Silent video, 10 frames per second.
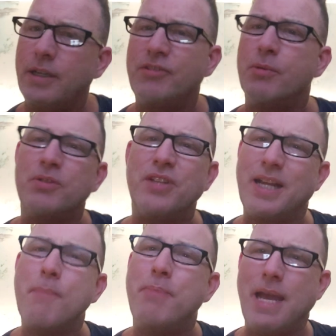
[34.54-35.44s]
it's almost
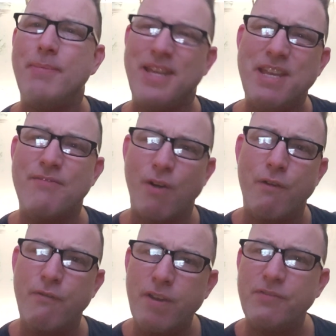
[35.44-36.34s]
like a baby
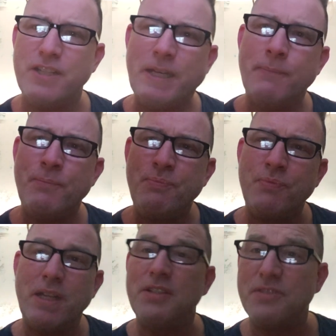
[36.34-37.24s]
Evolve 50
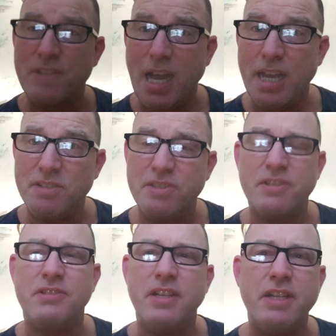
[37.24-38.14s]
in size.
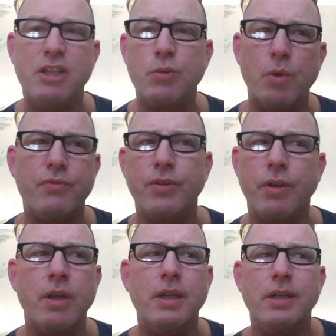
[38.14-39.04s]
It's a 10 inch
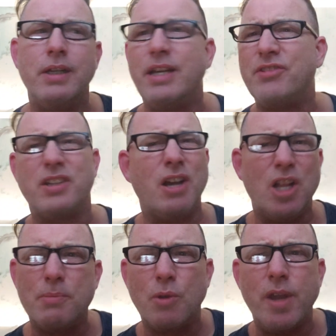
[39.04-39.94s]
woofer, it's a
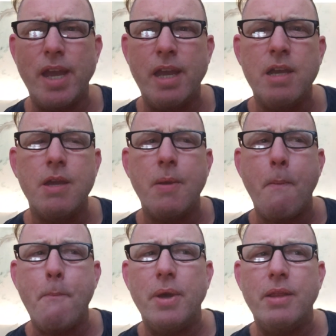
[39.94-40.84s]
column array,
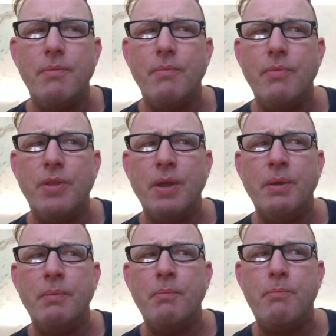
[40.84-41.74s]
but
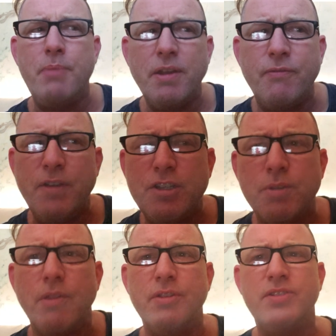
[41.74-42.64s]
the big
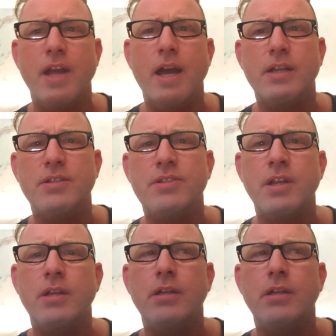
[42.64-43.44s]
feature that this has